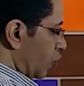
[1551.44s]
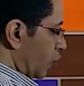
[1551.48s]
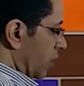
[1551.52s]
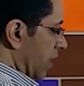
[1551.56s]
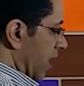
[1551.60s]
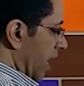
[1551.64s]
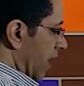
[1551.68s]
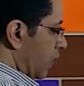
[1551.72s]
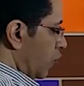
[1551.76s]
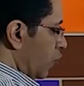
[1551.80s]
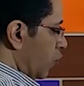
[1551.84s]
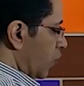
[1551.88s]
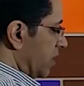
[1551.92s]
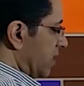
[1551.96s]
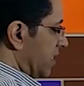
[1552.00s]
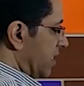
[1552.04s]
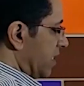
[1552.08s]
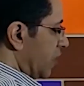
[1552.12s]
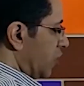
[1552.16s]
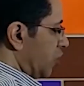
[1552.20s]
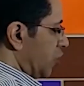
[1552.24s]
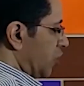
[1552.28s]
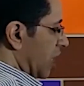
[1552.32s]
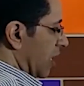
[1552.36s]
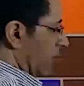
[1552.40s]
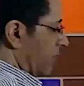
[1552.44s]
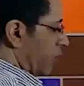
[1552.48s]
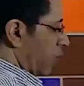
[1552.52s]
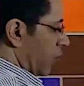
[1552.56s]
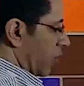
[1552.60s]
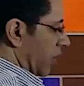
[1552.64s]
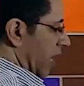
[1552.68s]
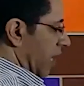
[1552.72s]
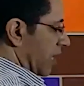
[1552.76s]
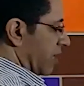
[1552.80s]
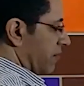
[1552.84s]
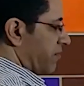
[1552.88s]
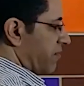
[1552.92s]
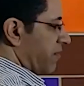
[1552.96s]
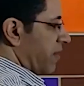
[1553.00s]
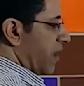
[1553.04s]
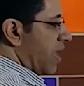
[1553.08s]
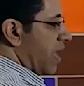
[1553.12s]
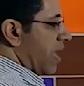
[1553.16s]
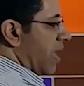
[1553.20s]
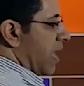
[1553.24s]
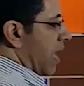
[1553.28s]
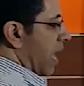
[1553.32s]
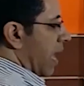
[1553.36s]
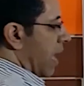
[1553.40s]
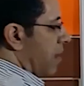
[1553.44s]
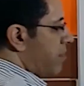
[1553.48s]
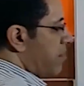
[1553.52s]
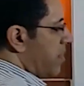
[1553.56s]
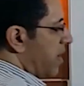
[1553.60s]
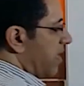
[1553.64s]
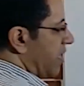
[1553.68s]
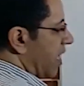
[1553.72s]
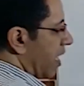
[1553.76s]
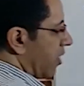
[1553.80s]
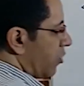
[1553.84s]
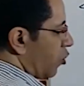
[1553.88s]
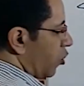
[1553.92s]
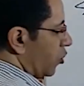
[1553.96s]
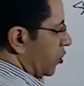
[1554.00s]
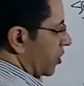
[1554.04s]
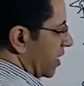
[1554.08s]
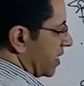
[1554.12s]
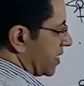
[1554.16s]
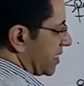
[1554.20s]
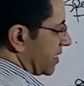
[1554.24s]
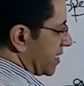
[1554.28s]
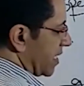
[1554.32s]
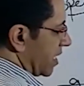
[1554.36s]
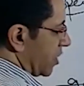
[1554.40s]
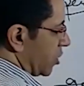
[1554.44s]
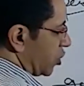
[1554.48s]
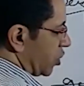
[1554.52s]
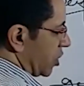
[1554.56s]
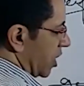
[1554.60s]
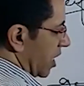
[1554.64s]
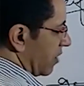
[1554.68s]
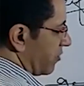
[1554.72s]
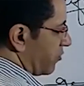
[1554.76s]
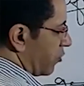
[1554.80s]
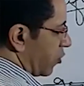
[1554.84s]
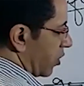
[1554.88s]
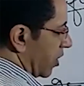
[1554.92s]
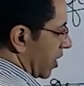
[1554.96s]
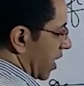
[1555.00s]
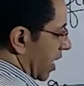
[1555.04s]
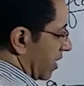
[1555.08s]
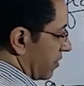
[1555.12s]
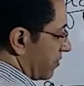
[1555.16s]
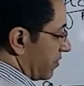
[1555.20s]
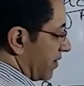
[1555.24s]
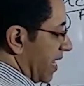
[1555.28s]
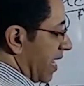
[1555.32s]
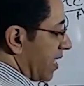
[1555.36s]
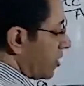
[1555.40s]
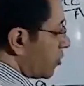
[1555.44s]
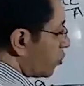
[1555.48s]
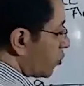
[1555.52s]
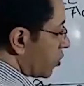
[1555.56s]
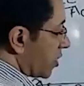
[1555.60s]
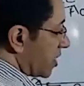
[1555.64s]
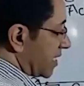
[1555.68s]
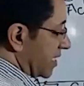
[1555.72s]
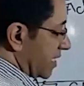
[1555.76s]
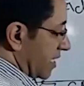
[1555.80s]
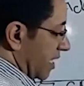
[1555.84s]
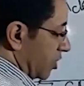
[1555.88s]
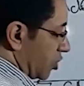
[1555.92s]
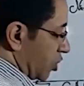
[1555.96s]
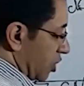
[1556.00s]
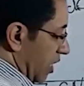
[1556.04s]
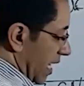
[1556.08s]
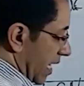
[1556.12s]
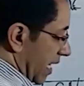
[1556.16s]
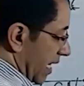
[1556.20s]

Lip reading: again. Okay, here we need to look on the pseudocholine